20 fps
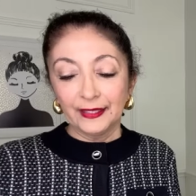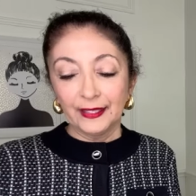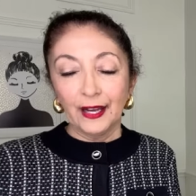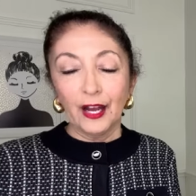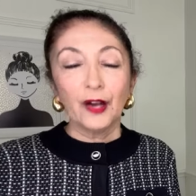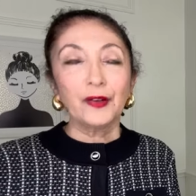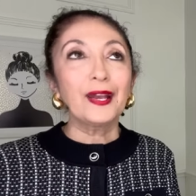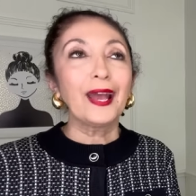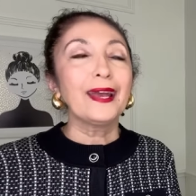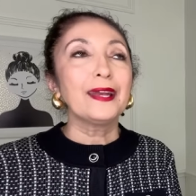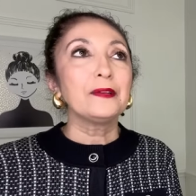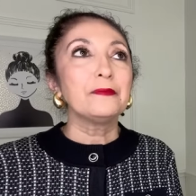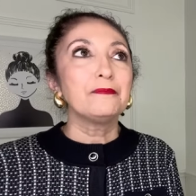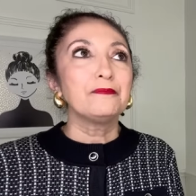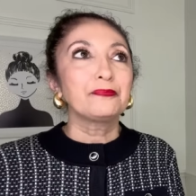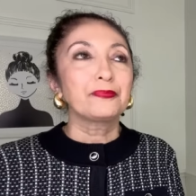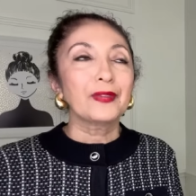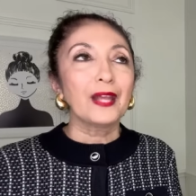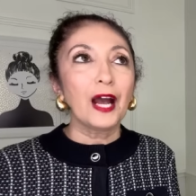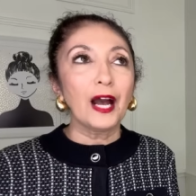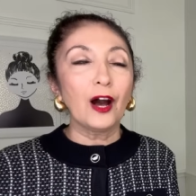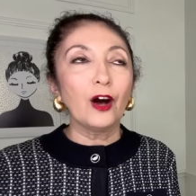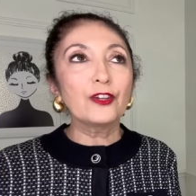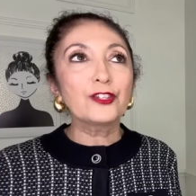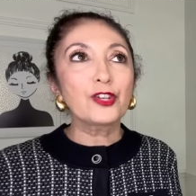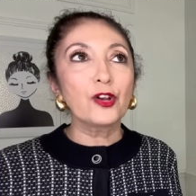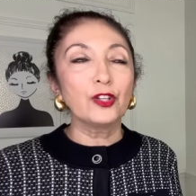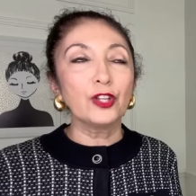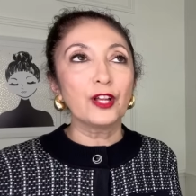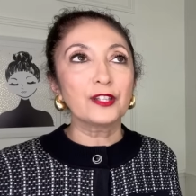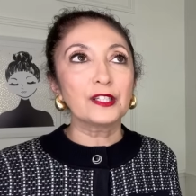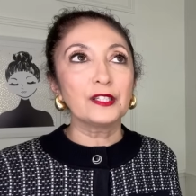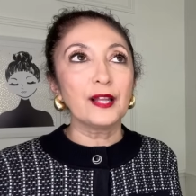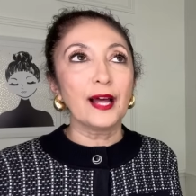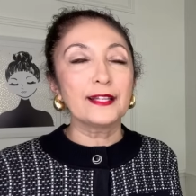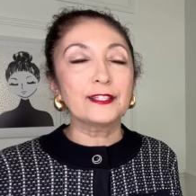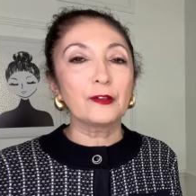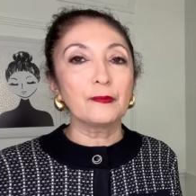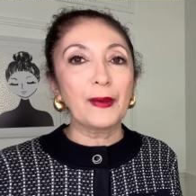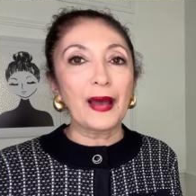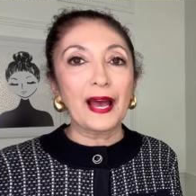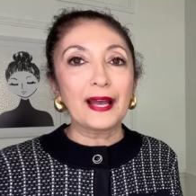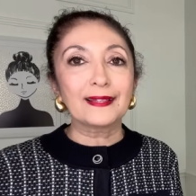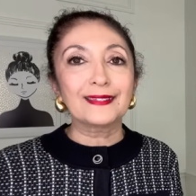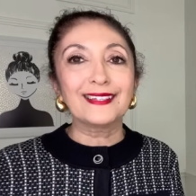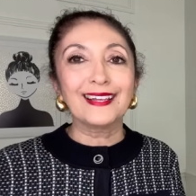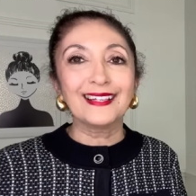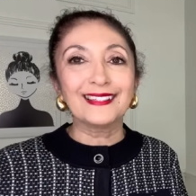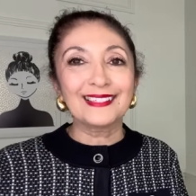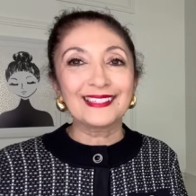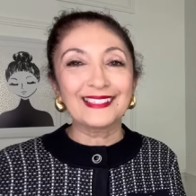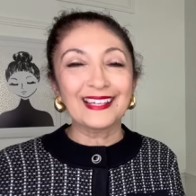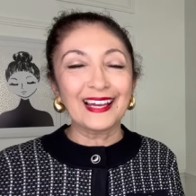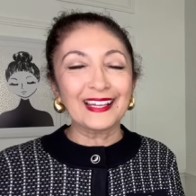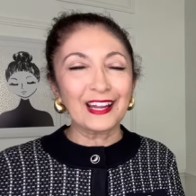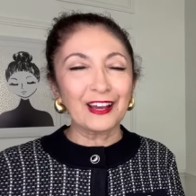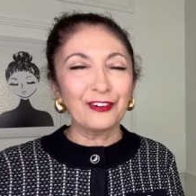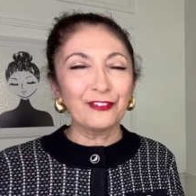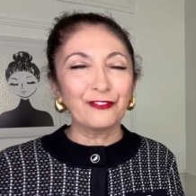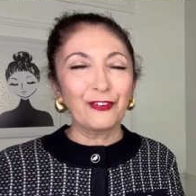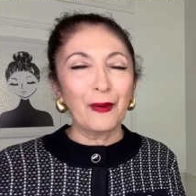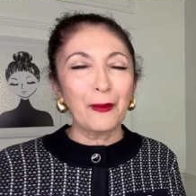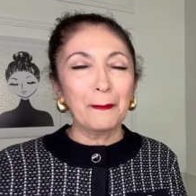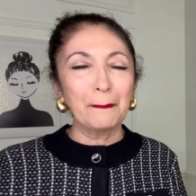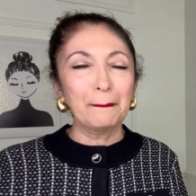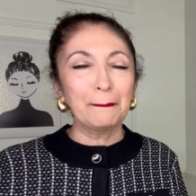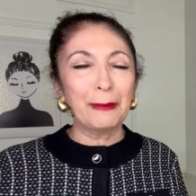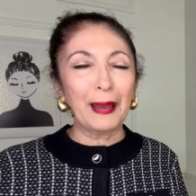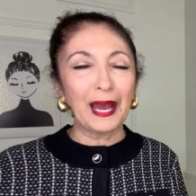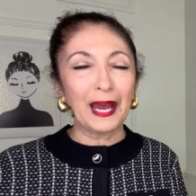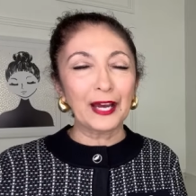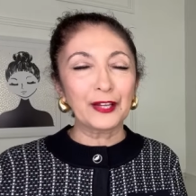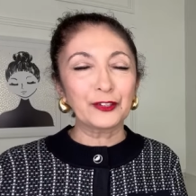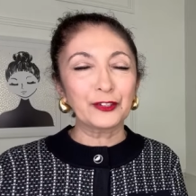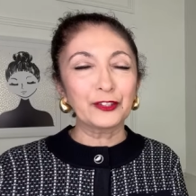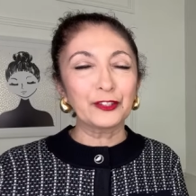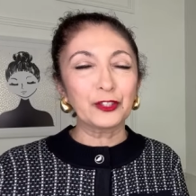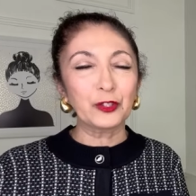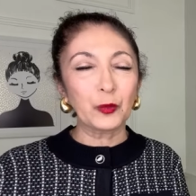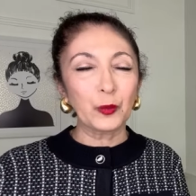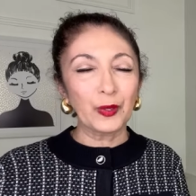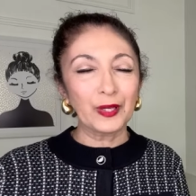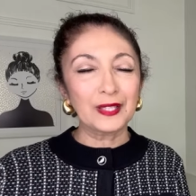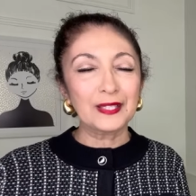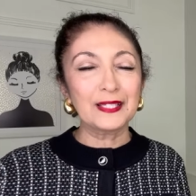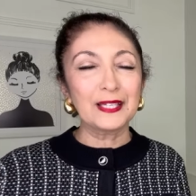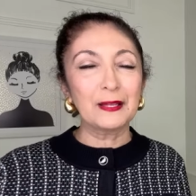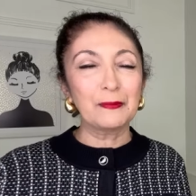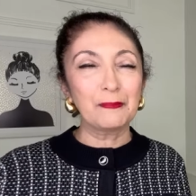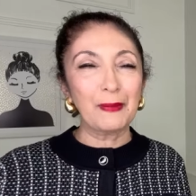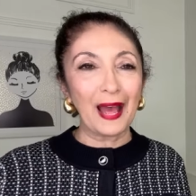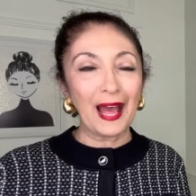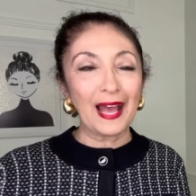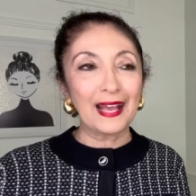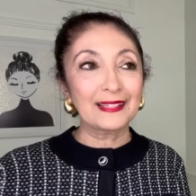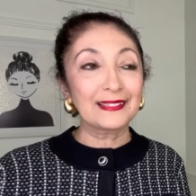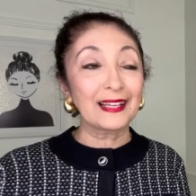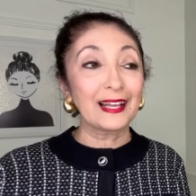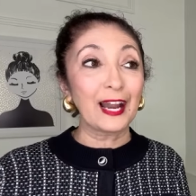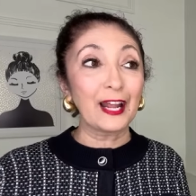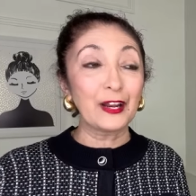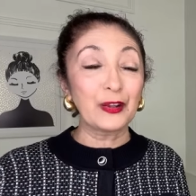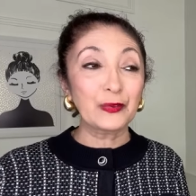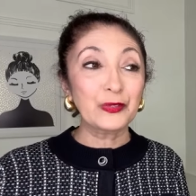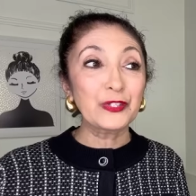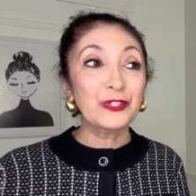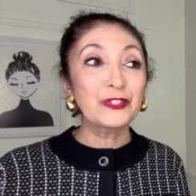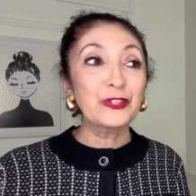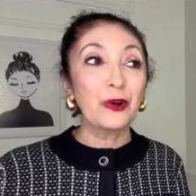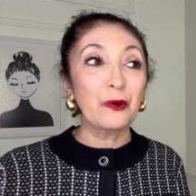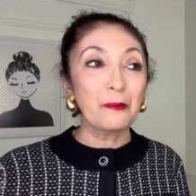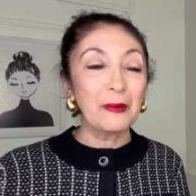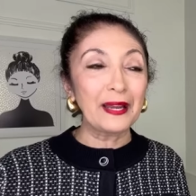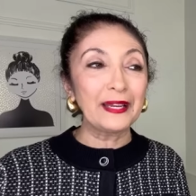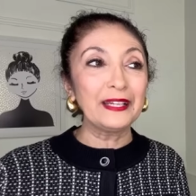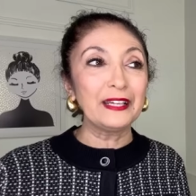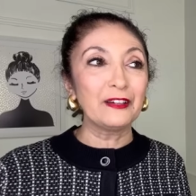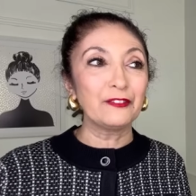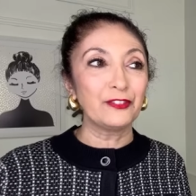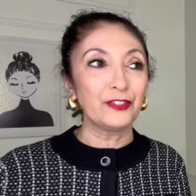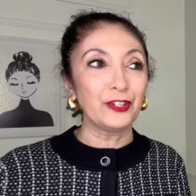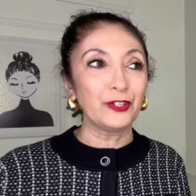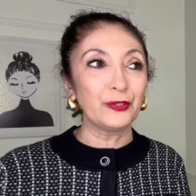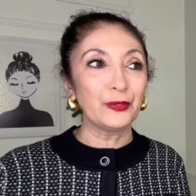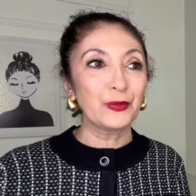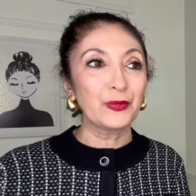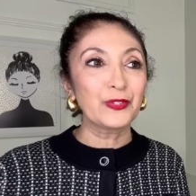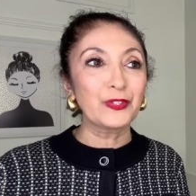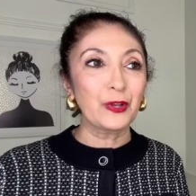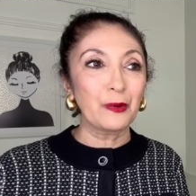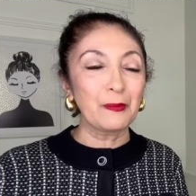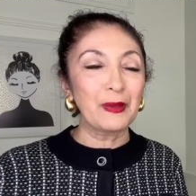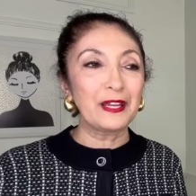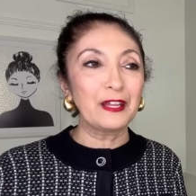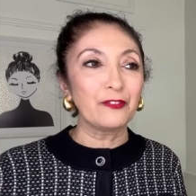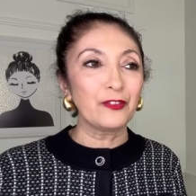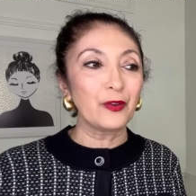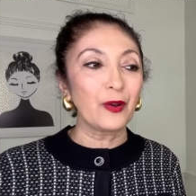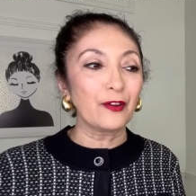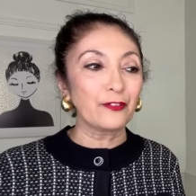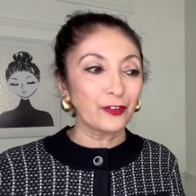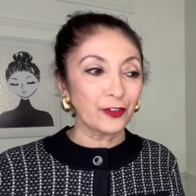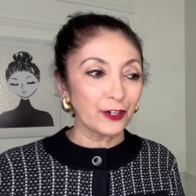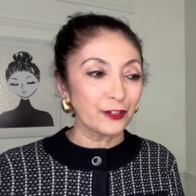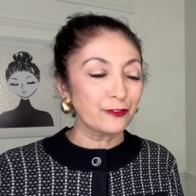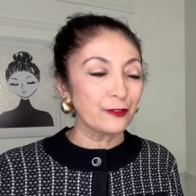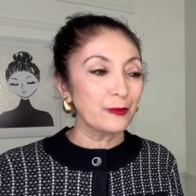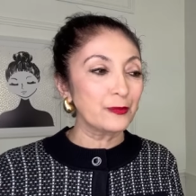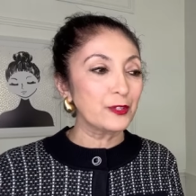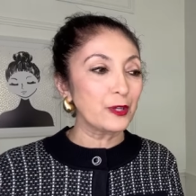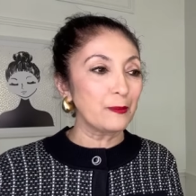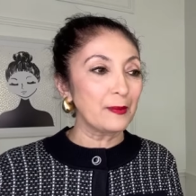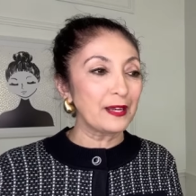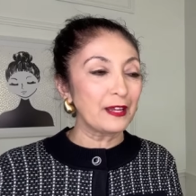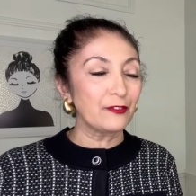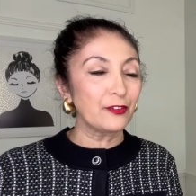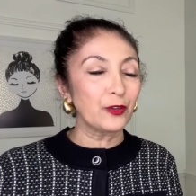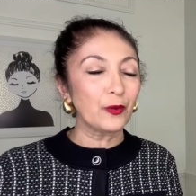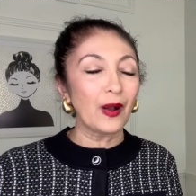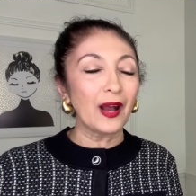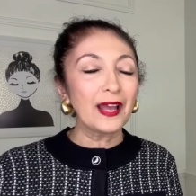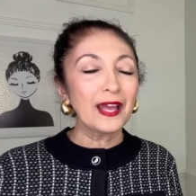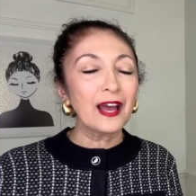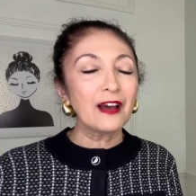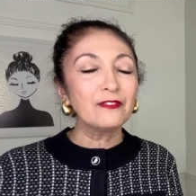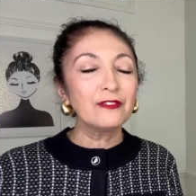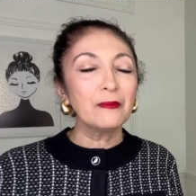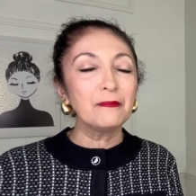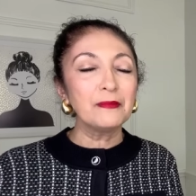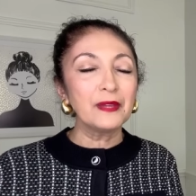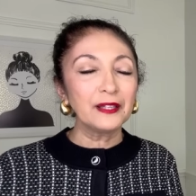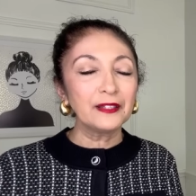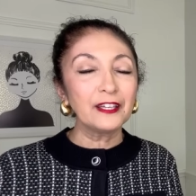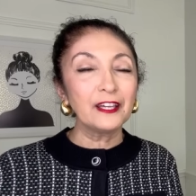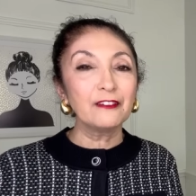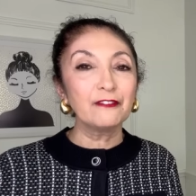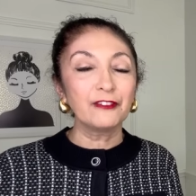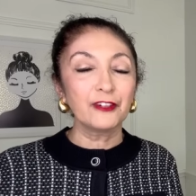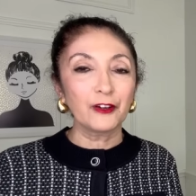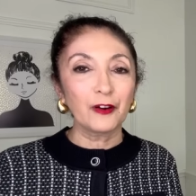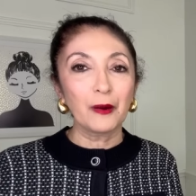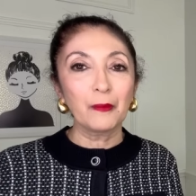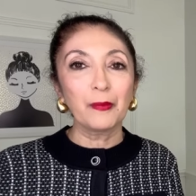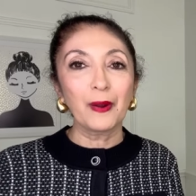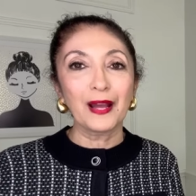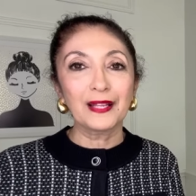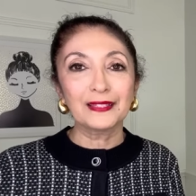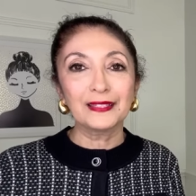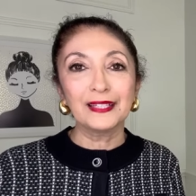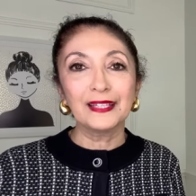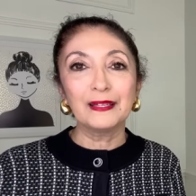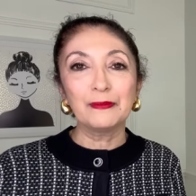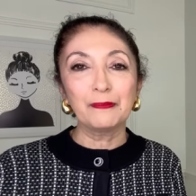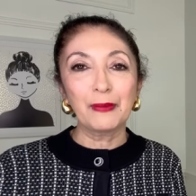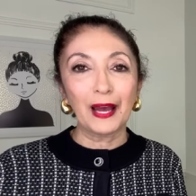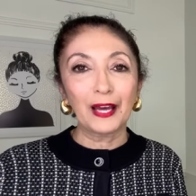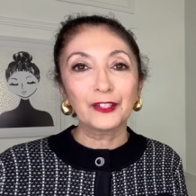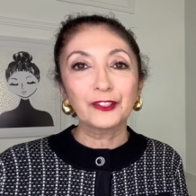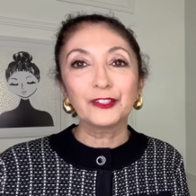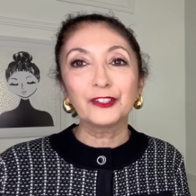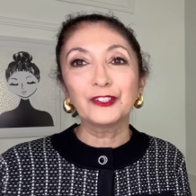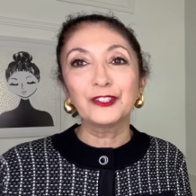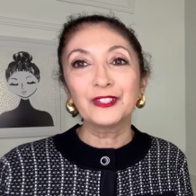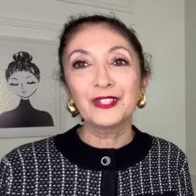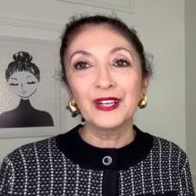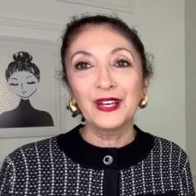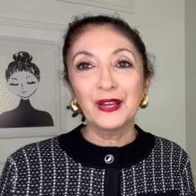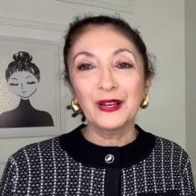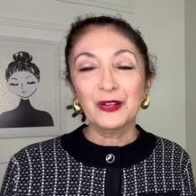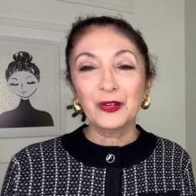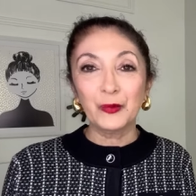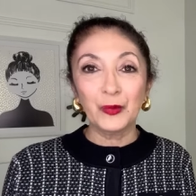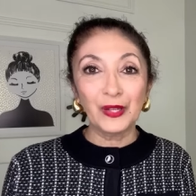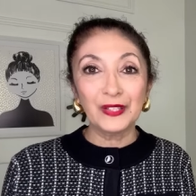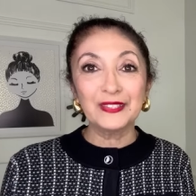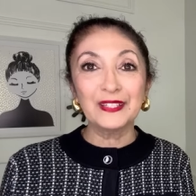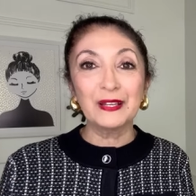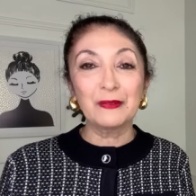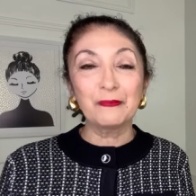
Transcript: Okay, also, along the lines of bags, instead of Patterned quilted bags and i know so many of you so many of you i've heard from so many of you i have a million vera bradley patterned quilted